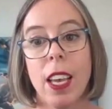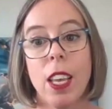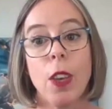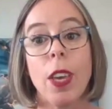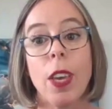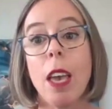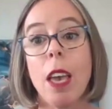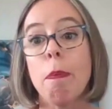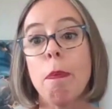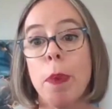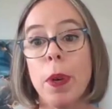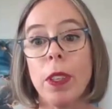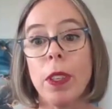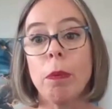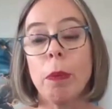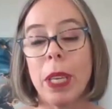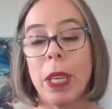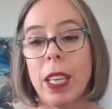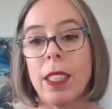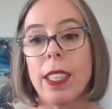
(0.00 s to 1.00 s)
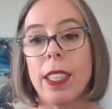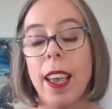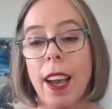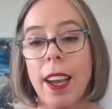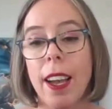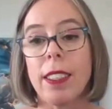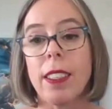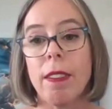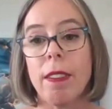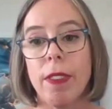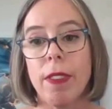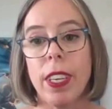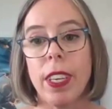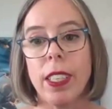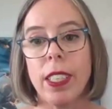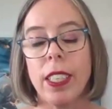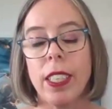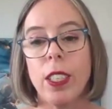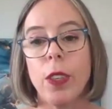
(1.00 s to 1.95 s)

You can't build because AI is convenient.